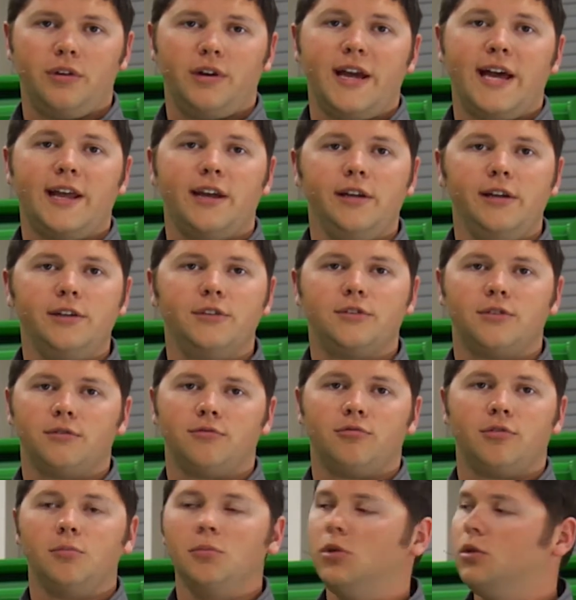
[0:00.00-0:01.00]
an
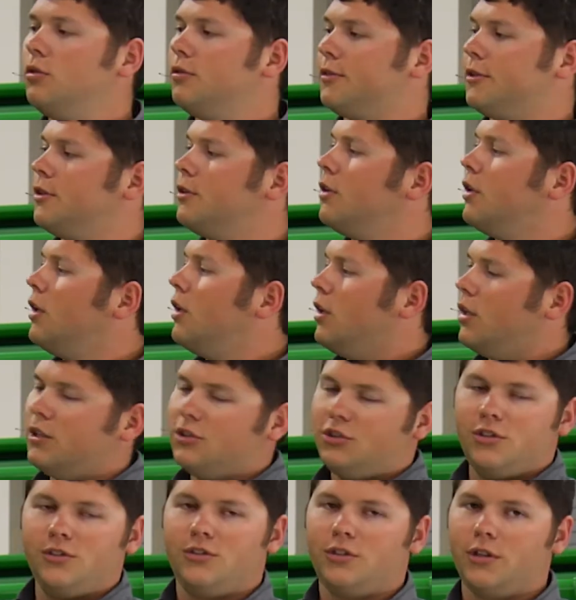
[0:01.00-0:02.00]
adhesive remover,
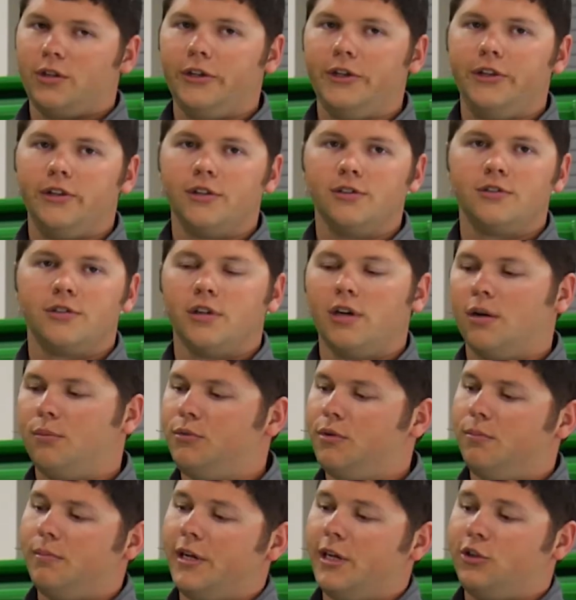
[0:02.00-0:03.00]
just clean this up
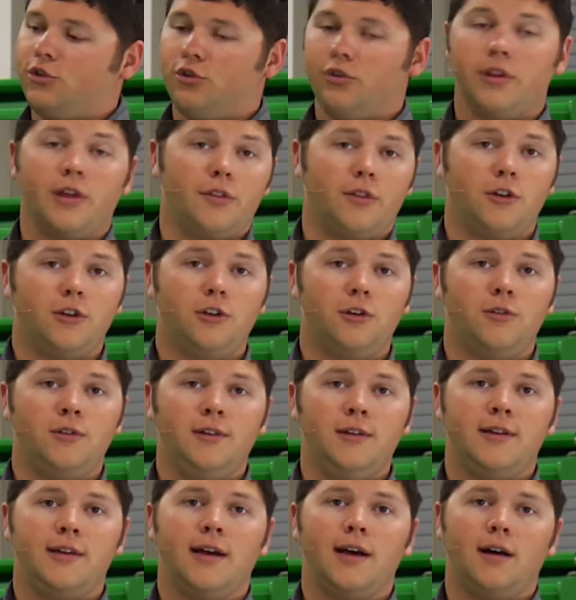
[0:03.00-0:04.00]
to make sure that the new
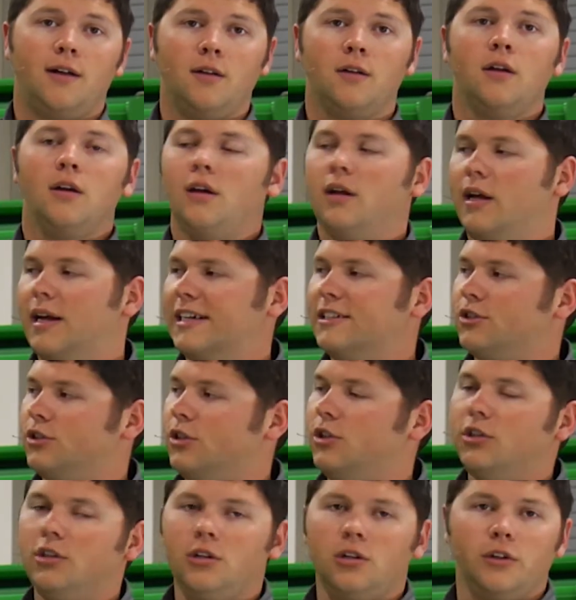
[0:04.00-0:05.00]
decal has a
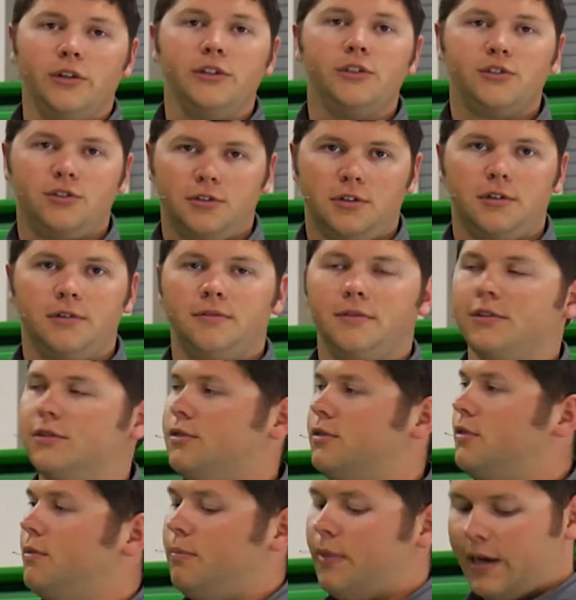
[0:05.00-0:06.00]
good clean
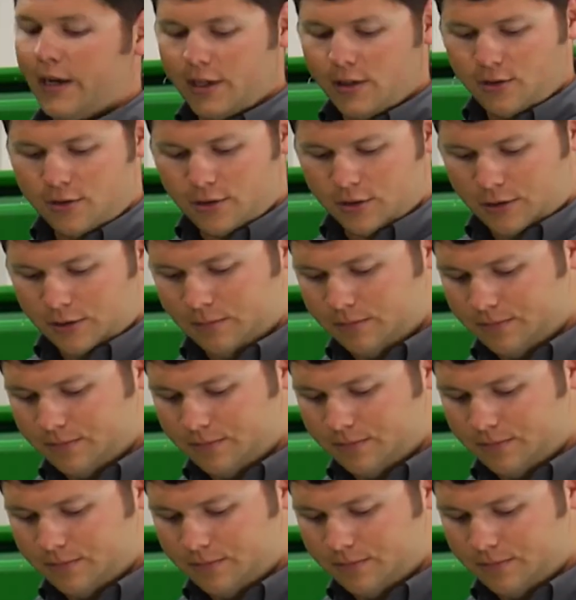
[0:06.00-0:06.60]
surface to bind to.